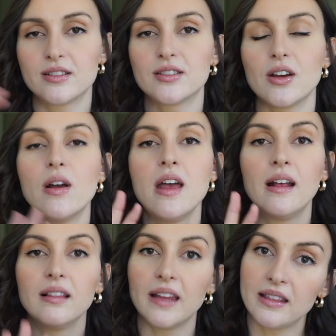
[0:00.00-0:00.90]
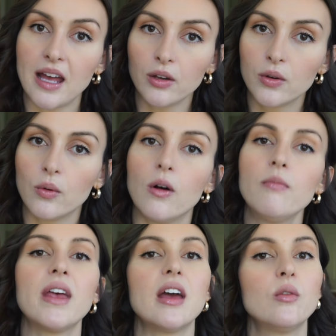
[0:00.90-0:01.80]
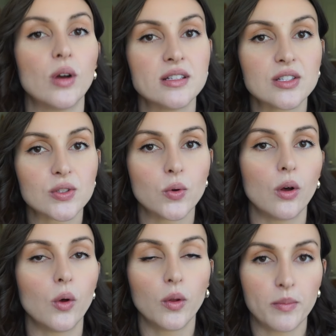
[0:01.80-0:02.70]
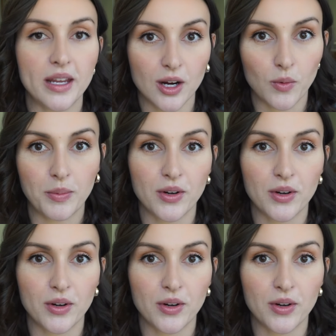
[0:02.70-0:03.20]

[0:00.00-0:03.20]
So let that cool, and once it's cool, we'll make our whipped